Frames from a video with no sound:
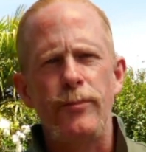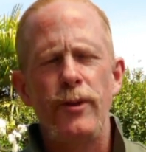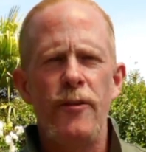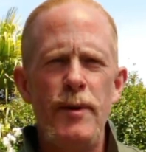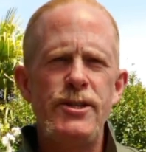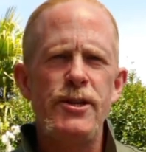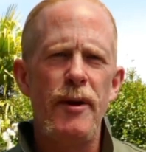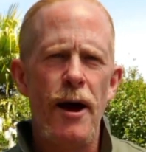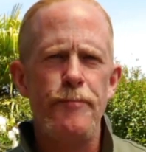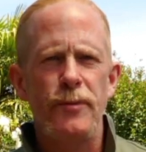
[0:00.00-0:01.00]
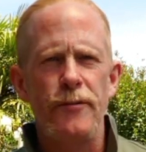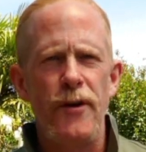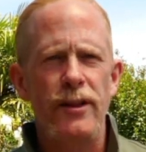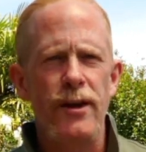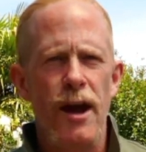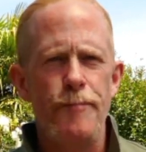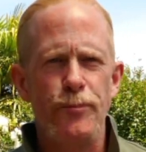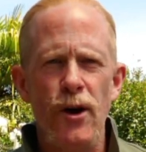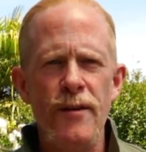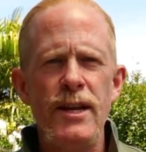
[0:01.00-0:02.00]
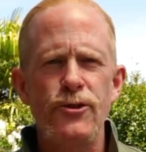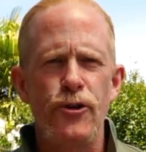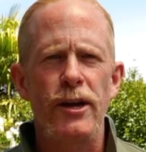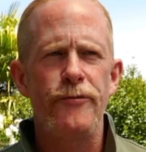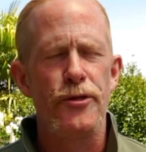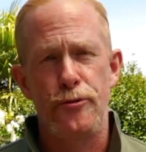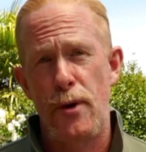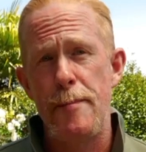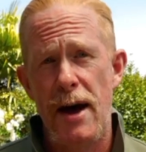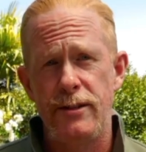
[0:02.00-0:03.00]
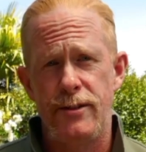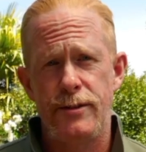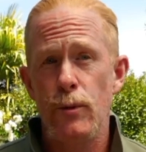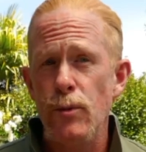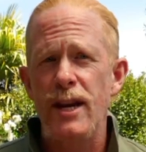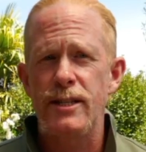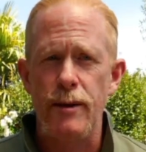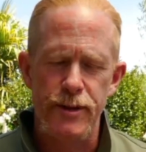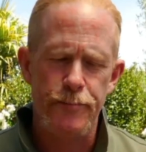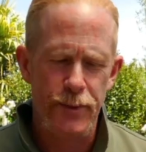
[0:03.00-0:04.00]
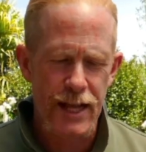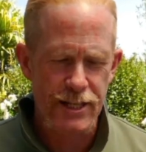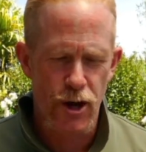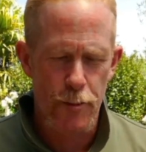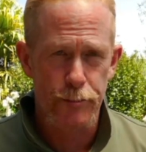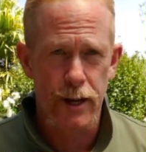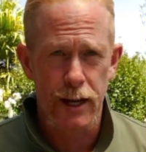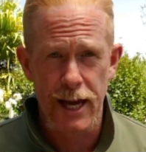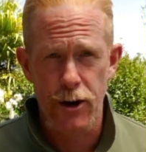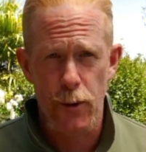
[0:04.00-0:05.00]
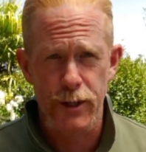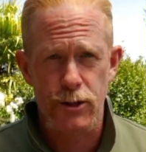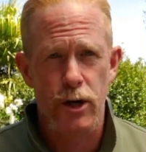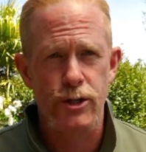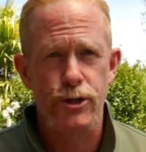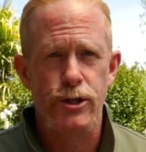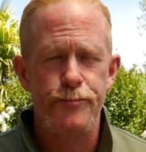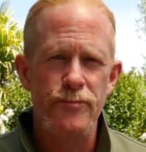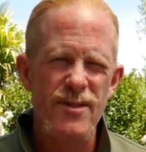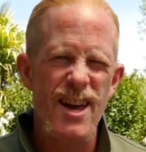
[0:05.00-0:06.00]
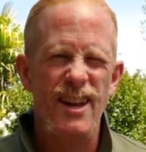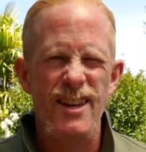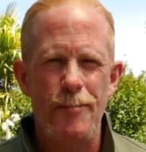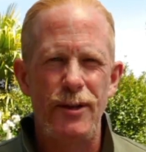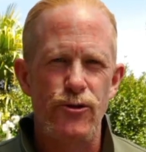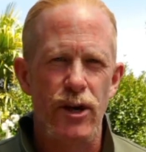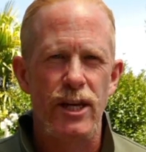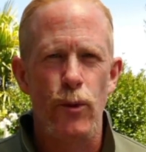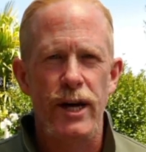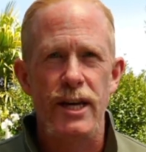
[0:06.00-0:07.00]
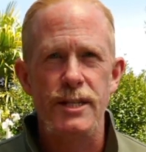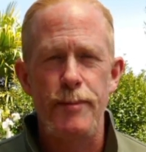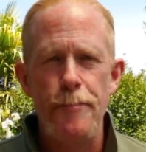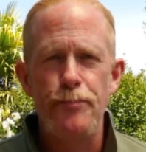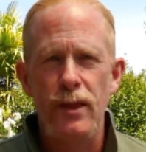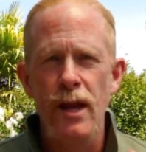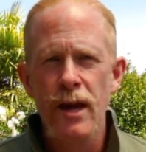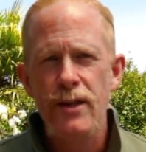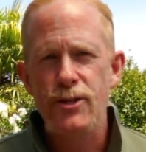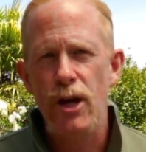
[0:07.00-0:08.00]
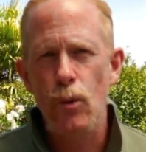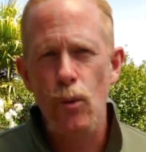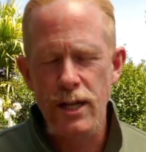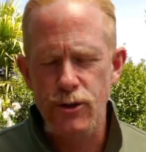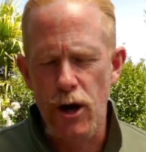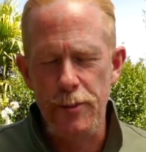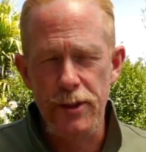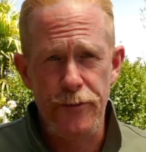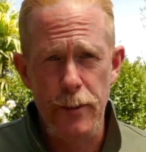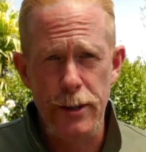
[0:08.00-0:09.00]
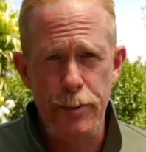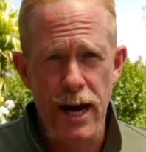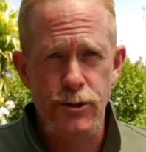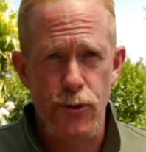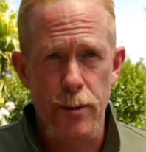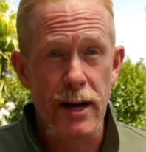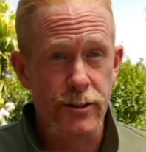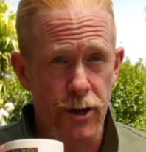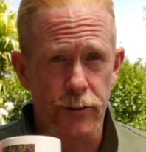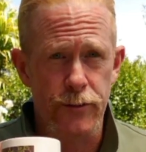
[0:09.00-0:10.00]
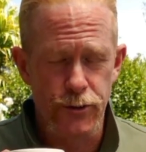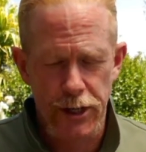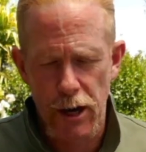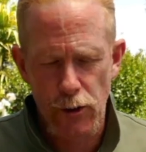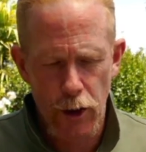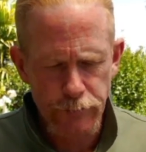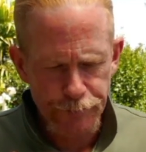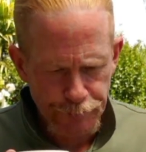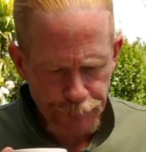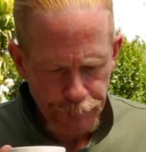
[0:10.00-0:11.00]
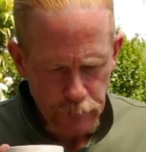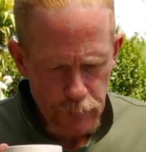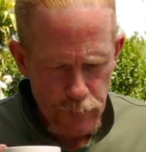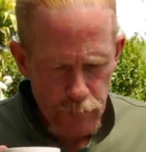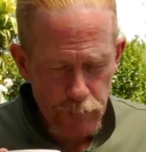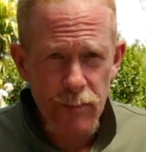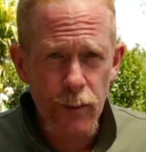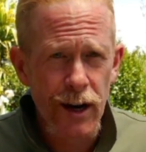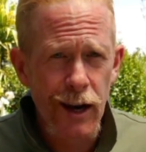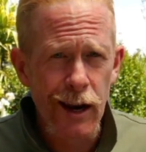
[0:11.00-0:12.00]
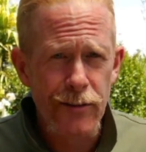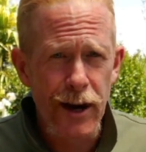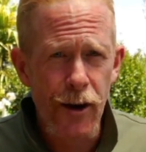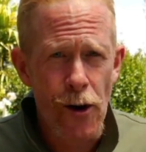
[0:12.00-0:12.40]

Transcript: I mentioned about the fact that I hadn't had a drink for 3 months, with one exception. Last time Lee and I went to Christchurch, I had a couple of drinky winkies, but there's only one time in the past 3 months that I've drunk alcohol, and I love it.